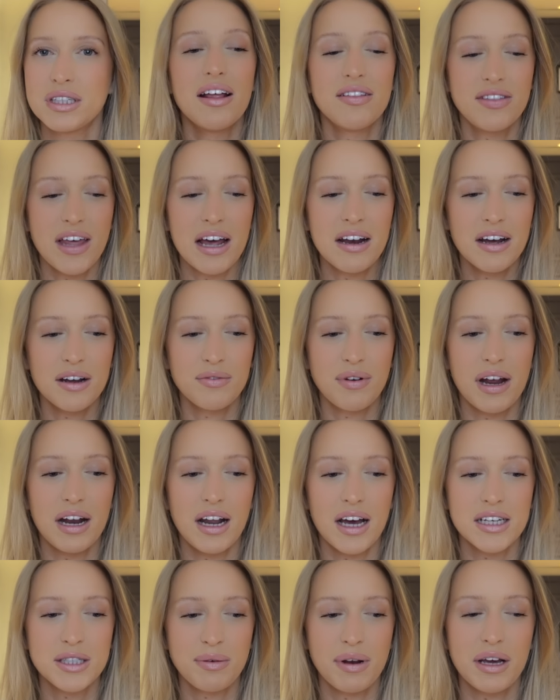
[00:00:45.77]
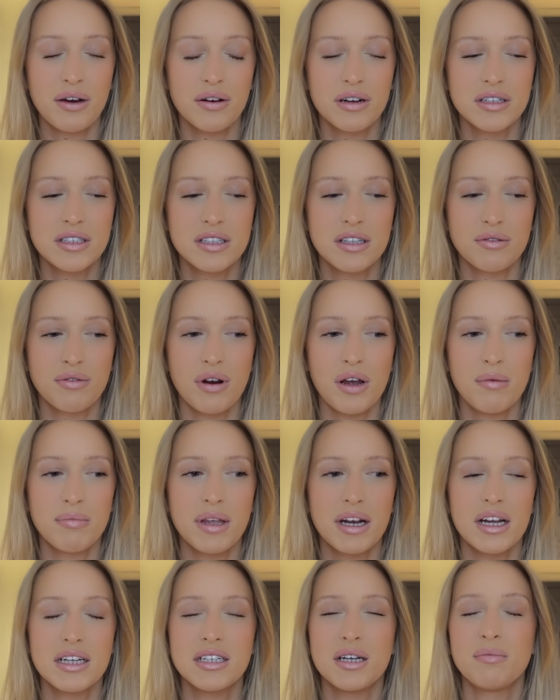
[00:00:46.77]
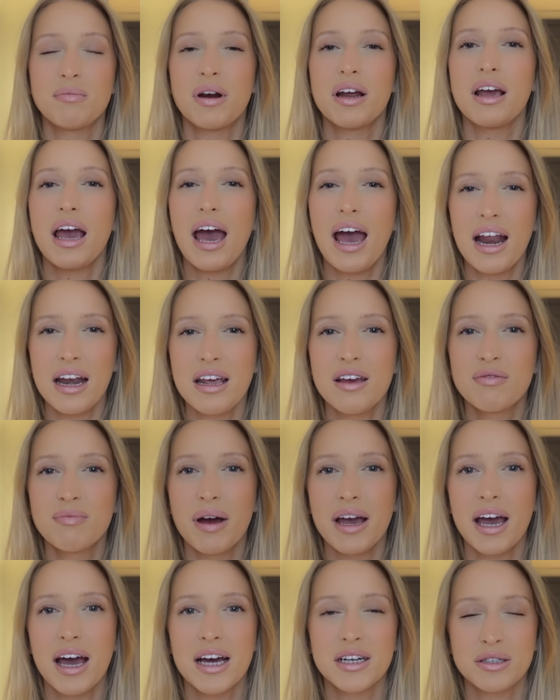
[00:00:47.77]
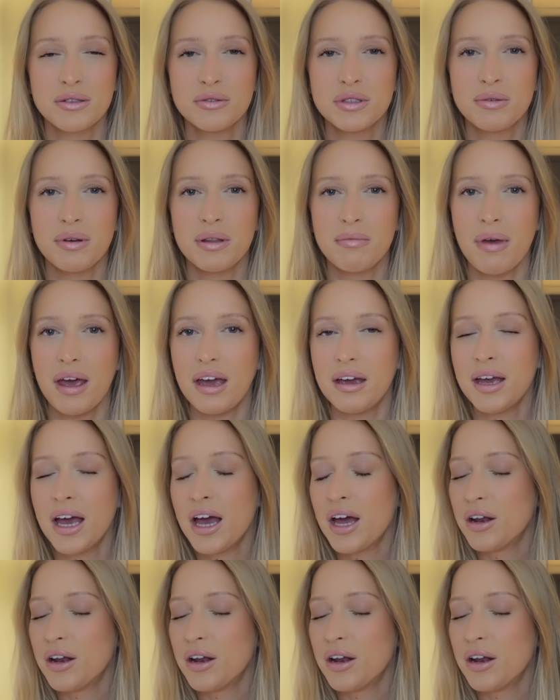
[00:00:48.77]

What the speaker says: And then I realised when I got into the room that I didn't bring any of my hair tools with me.